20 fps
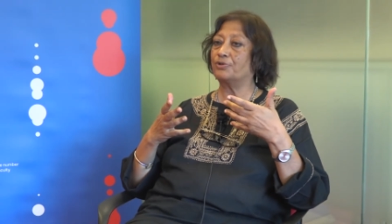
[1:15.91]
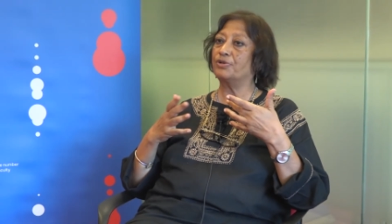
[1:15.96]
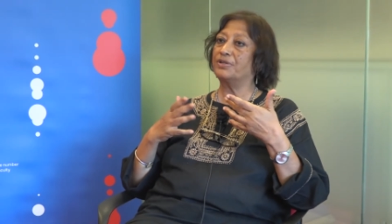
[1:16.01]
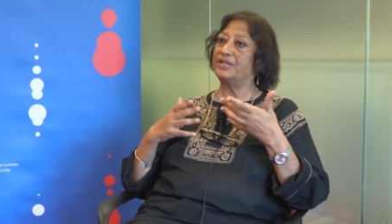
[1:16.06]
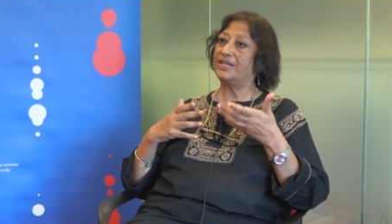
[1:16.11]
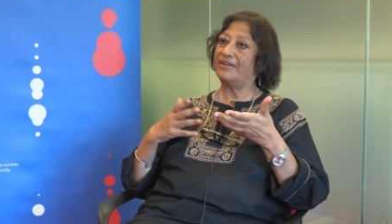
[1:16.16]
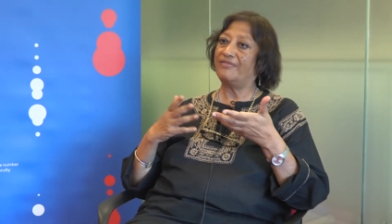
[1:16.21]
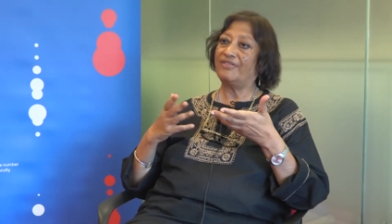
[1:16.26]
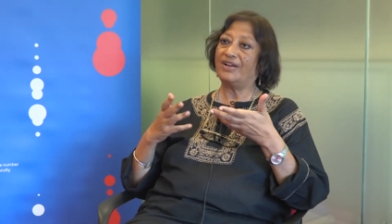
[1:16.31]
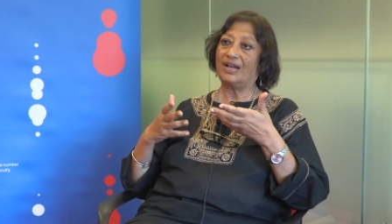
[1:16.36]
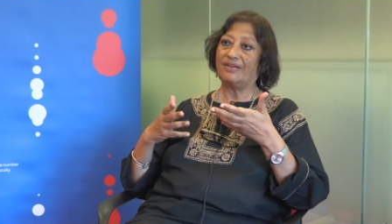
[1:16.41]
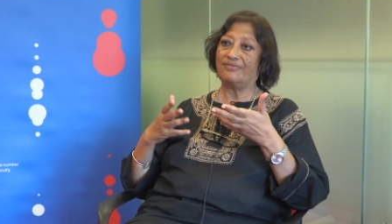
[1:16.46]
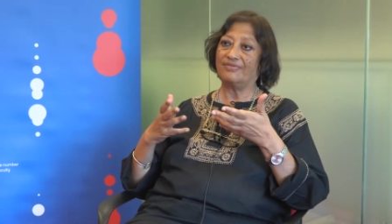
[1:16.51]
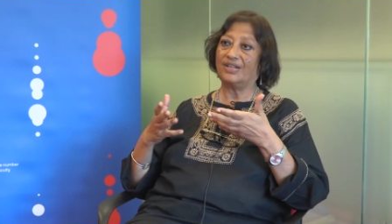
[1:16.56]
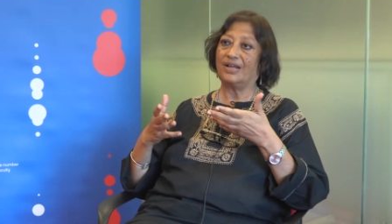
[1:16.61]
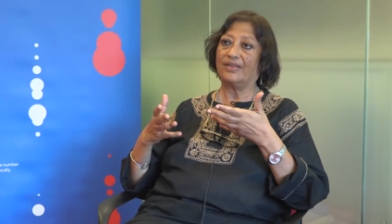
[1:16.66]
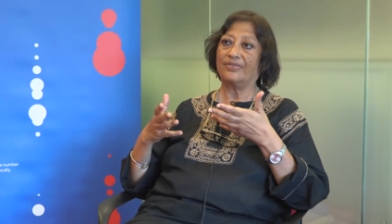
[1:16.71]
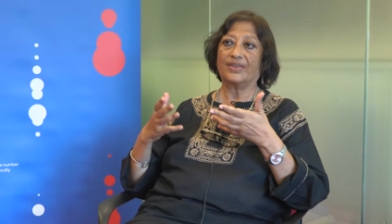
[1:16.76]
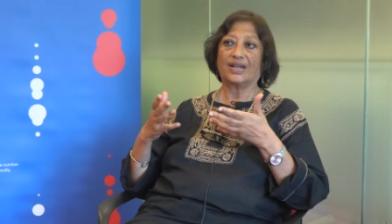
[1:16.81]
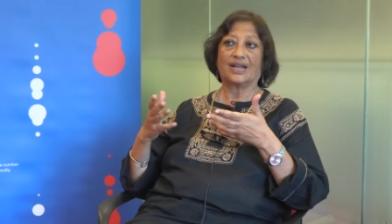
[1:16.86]
could never have
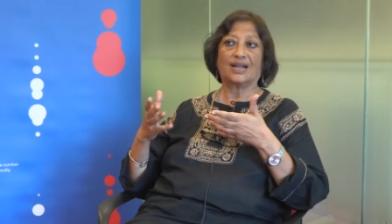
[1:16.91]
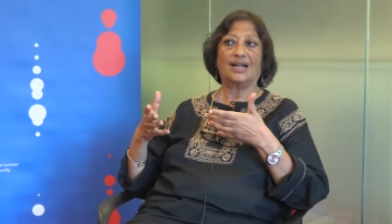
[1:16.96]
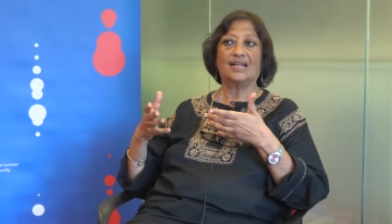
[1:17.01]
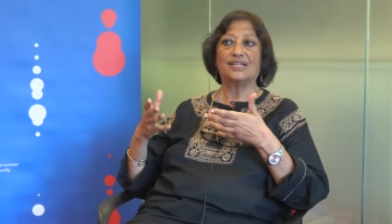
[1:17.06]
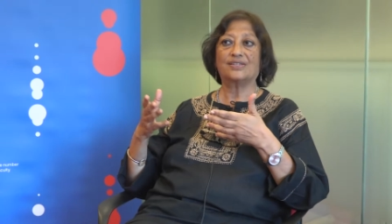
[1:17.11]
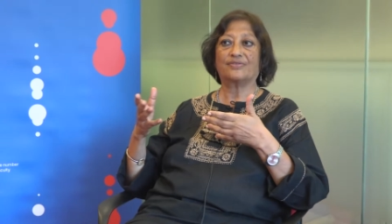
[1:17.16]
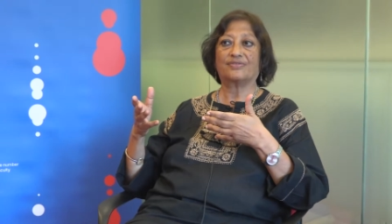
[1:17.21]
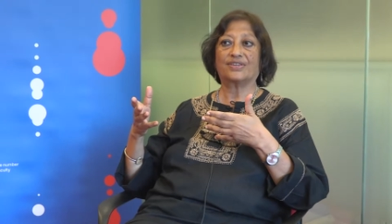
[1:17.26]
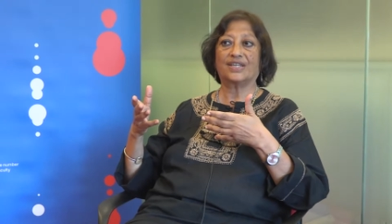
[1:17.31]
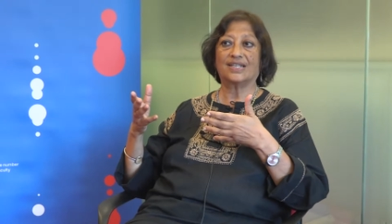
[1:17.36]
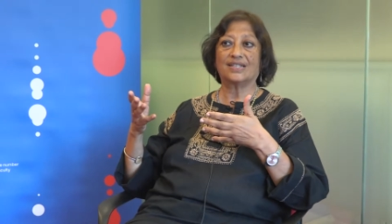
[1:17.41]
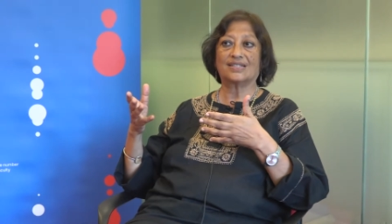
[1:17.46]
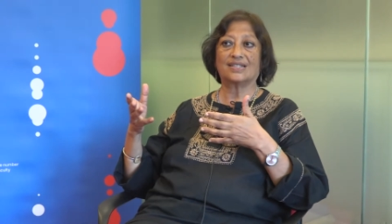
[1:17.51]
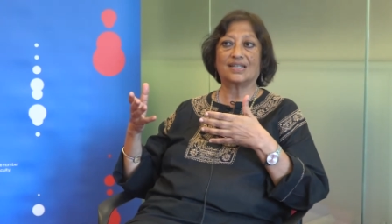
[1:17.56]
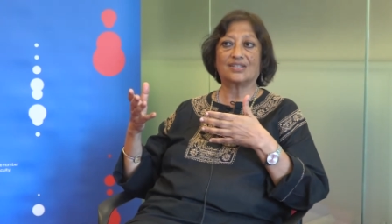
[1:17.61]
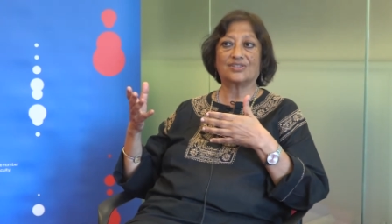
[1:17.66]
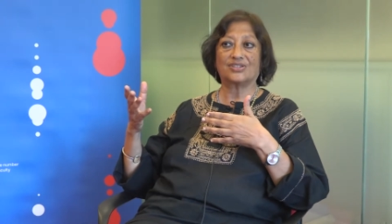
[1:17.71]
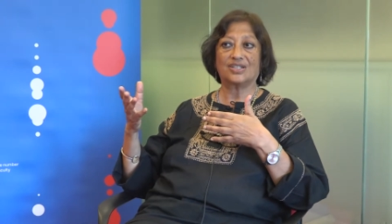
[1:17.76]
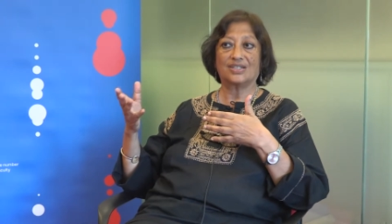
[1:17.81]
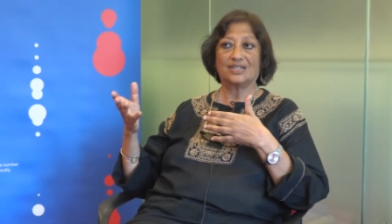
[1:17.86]
done the kinds of things
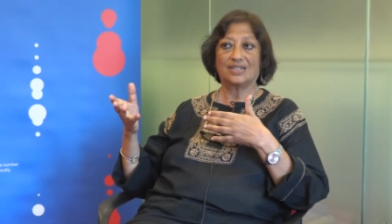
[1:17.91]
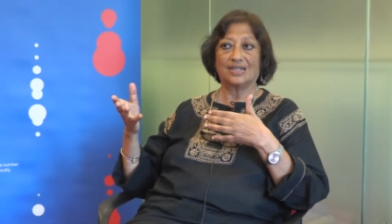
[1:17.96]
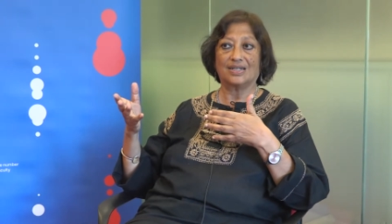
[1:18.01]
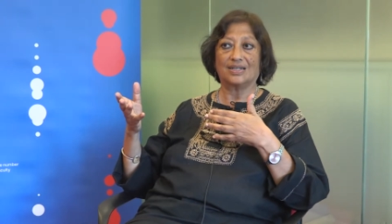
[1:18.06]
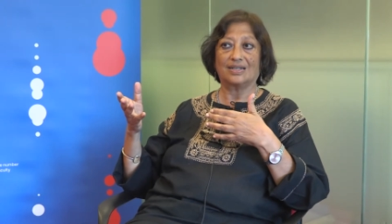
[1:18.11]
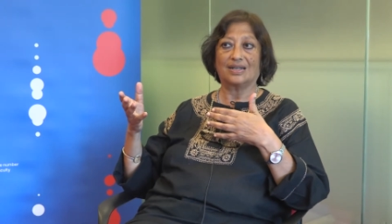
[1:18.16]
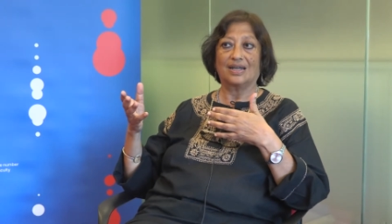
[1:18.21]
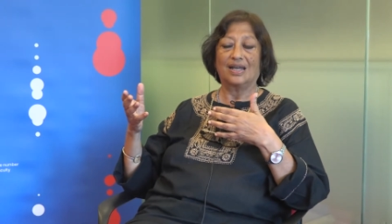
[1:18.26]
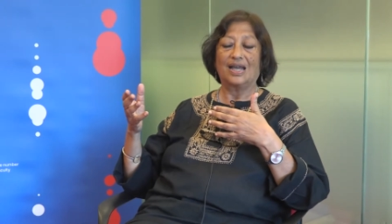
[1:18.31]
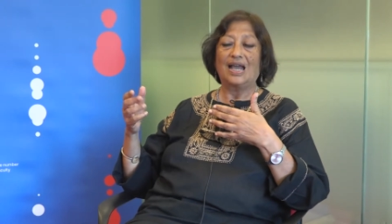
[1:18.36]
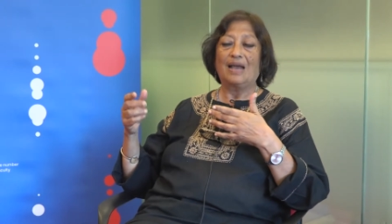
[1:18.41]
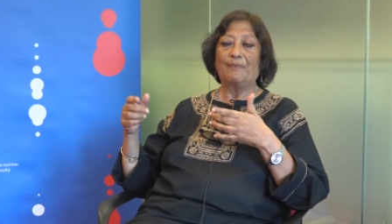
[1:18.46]
that she did.